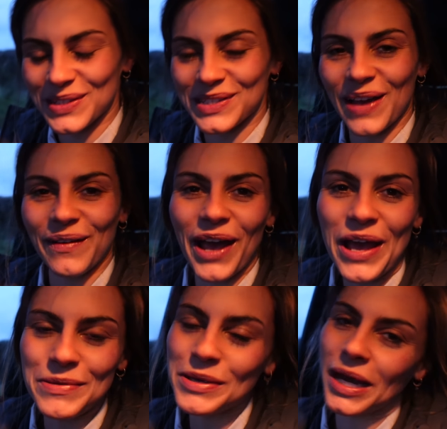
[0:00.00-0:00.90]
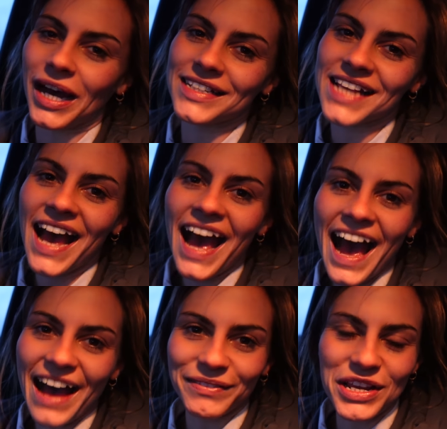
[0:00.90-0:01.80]
So I hope you guys
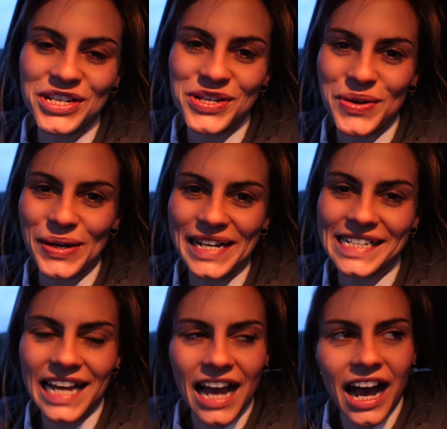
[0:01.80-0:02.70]
have enjoyed.